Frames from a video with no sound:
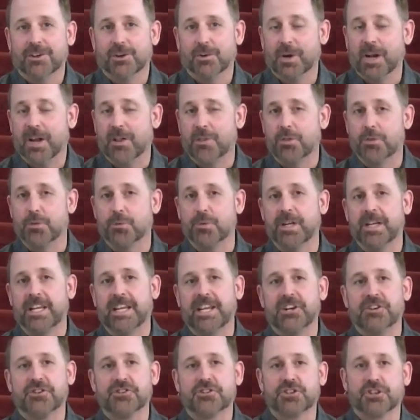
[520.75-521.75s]
around 3
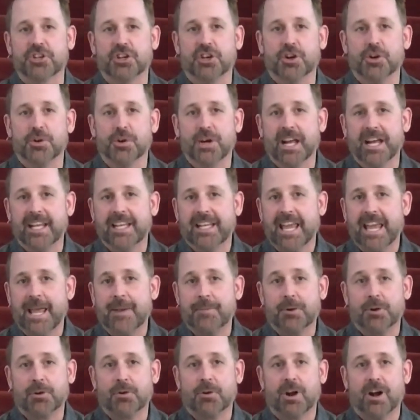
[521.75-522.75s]
years ago, and I
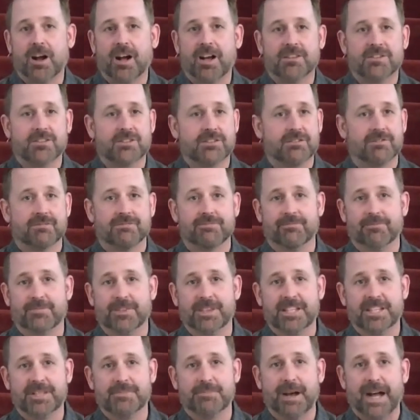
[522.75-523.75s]
came across
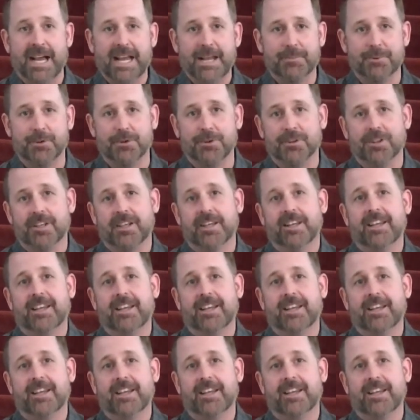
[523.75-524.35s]
this Bible.